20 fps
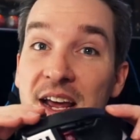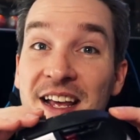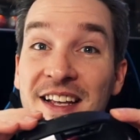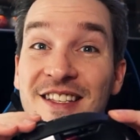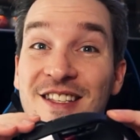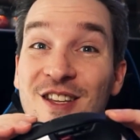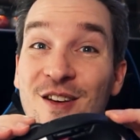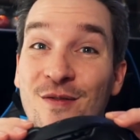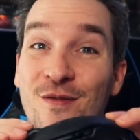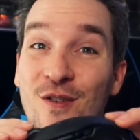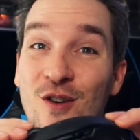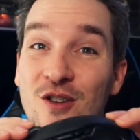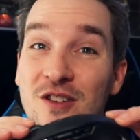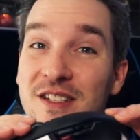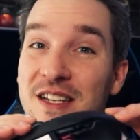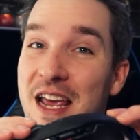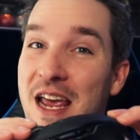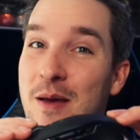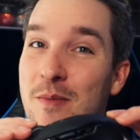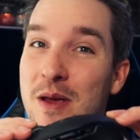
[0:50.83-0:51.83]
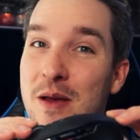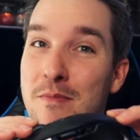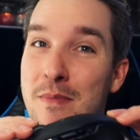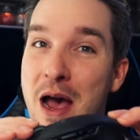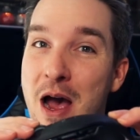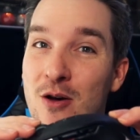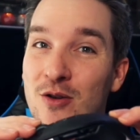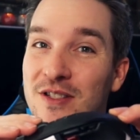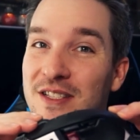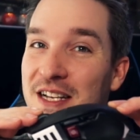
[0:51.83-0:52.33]
It's the first gaming
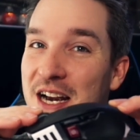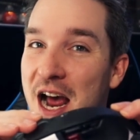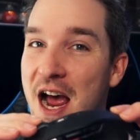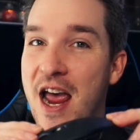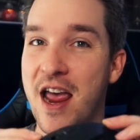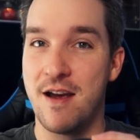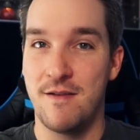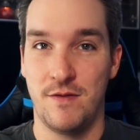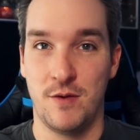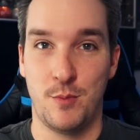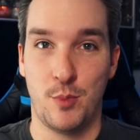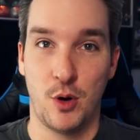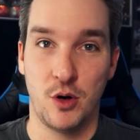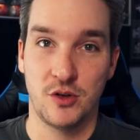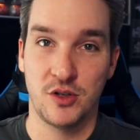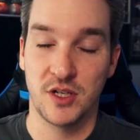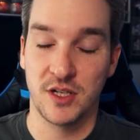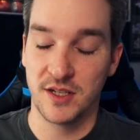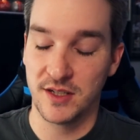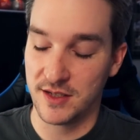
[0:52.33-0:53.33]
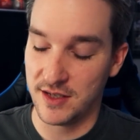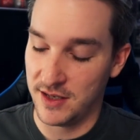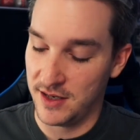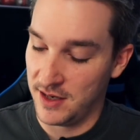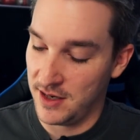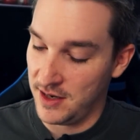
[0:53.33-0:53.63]
mouse that I ever purchased,